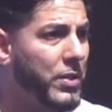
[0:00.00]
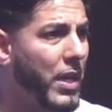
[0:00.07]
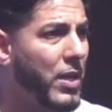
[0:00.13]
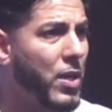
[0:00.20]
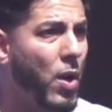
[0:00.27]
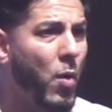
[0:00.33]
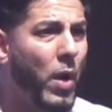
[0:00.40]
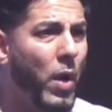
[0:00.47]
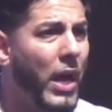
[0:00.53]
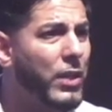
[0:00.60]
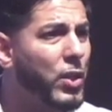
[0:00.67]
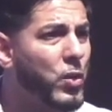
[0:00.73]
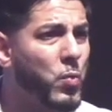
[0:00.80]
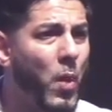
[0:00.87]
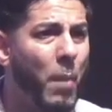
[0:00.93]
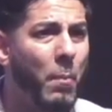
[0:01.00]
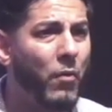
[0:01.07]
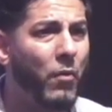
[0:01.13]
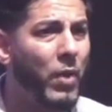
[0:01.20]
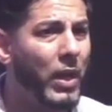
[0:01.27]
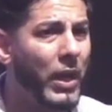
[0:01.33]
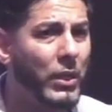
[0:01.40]
know what, I just want my
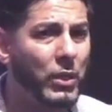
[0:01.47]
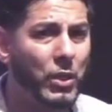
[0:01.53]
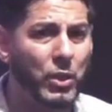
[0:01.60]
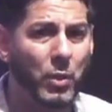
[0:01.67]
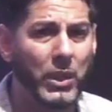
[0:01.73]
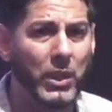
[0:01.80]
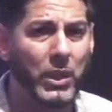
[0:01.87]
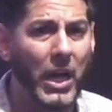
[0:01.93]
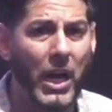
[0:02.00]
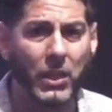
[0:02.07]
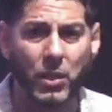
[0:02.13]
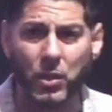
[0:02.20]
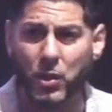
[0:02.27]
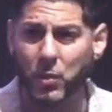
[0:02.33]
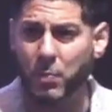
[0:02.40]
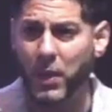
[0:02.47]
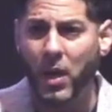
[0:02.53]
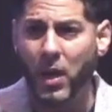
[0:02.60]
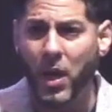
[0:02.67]
relationship with God to just be,